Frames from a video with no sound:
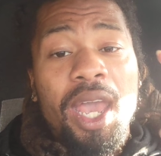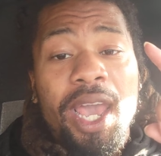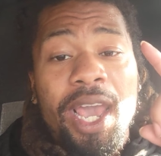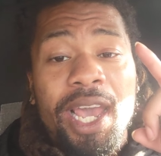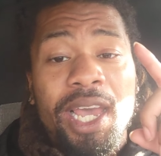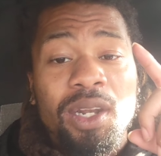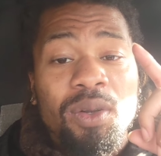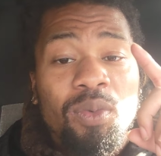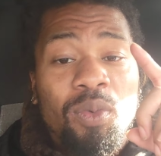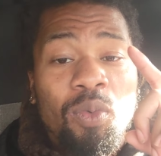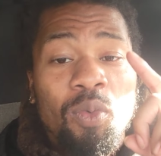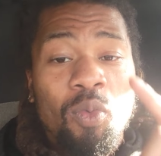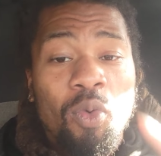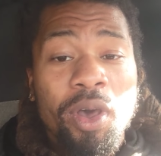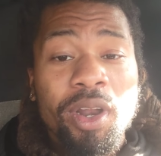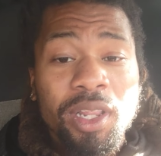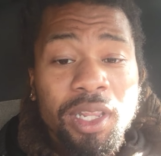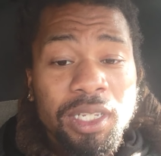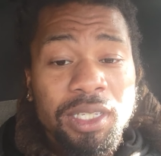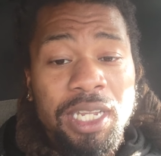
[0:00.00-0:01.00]
And
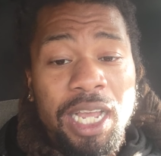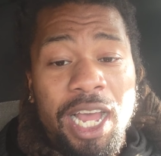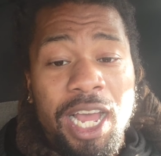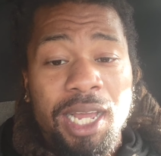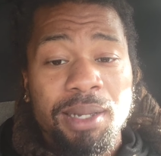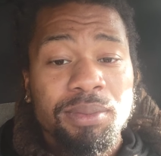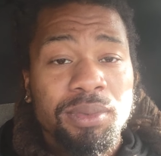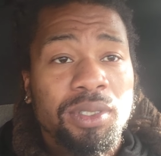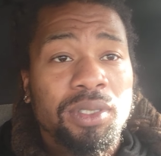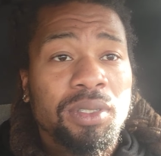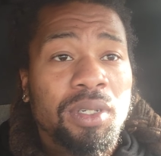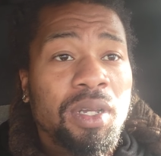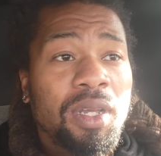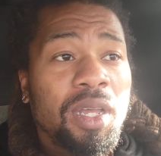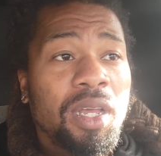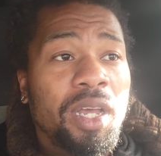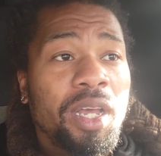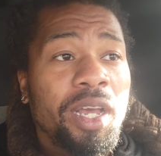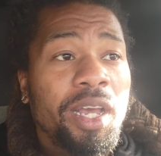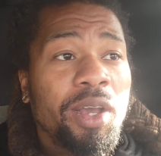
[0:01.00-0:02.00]
one of the times
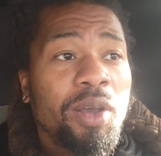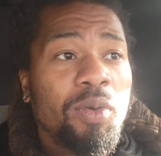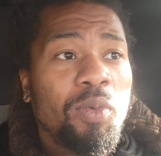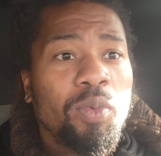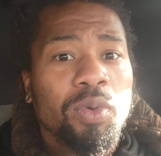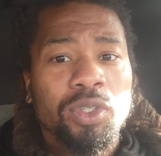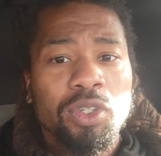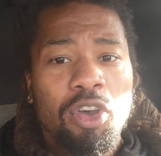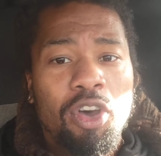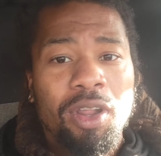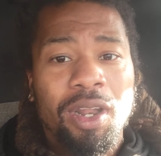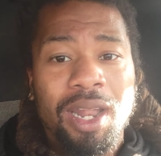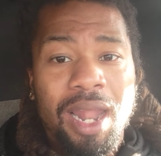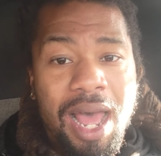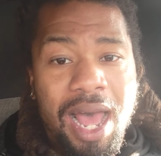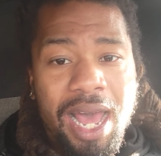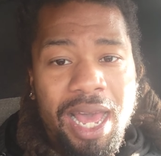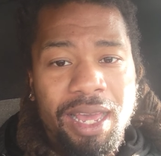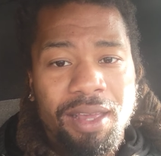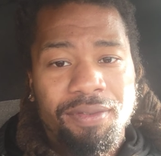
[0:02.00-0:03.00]
was on
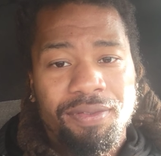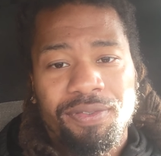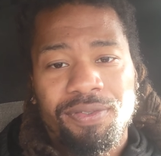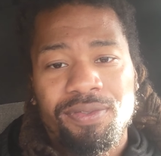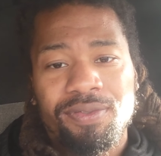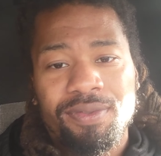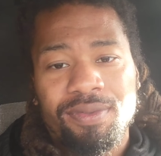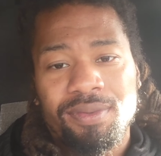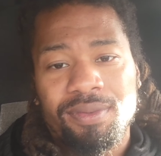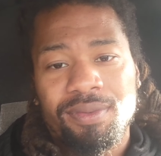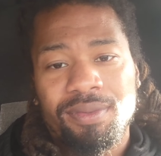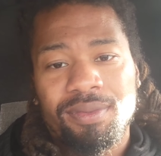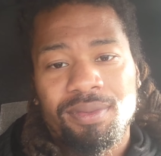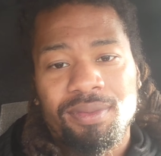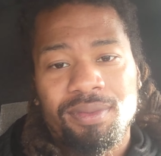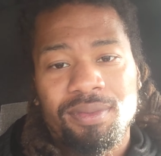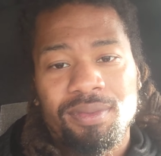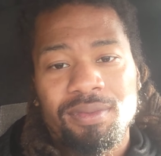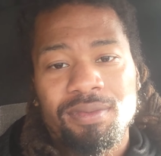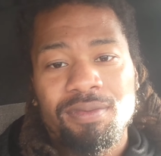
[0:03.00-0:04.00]
live.
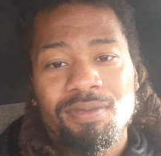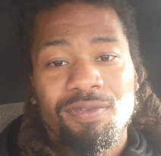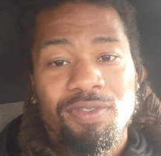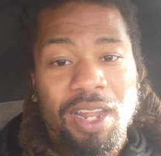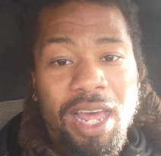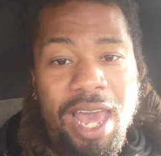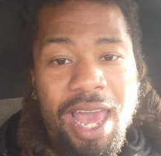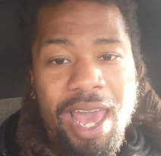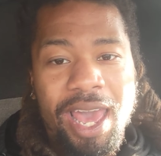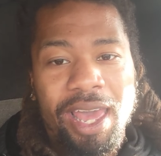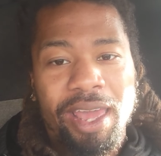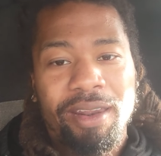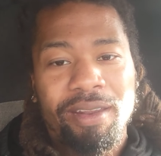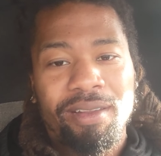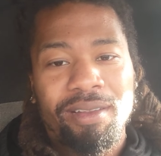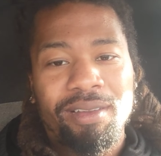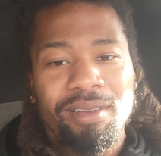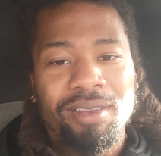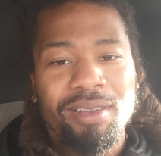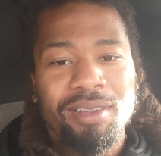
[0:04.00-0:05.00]
Vlad.
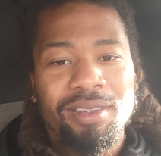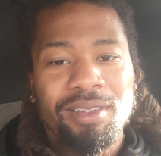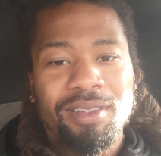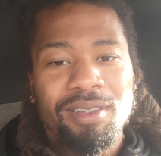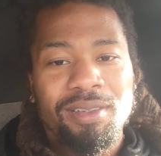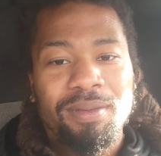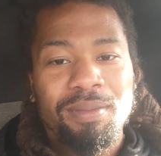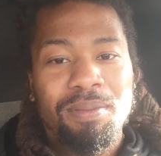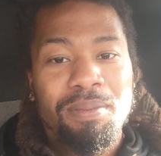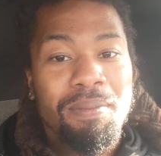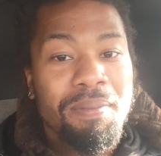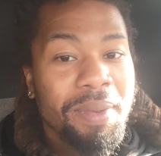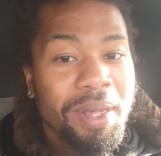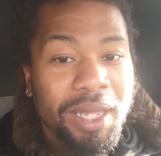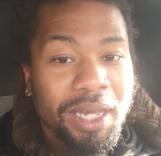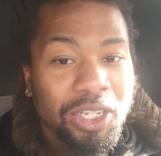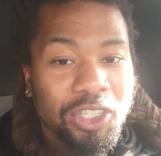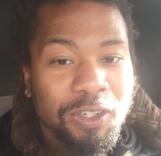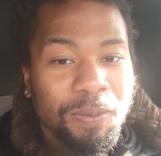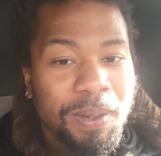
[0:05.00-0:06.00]

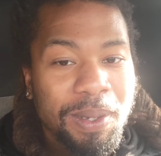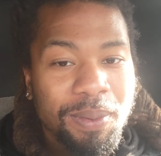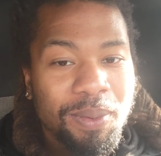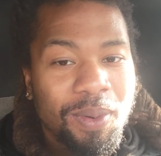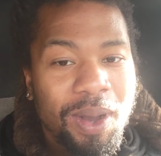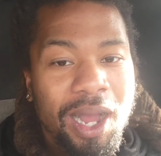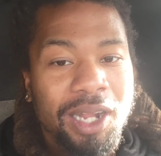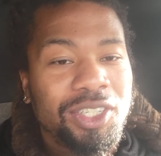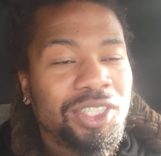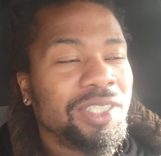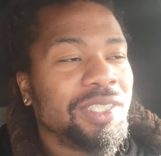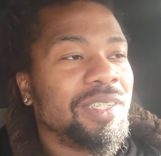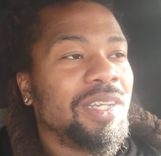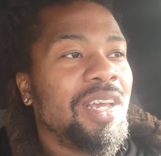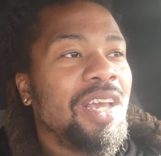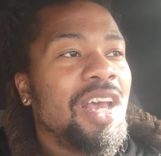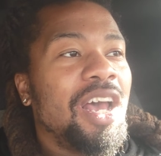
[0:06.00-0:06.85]
Millions of people watching.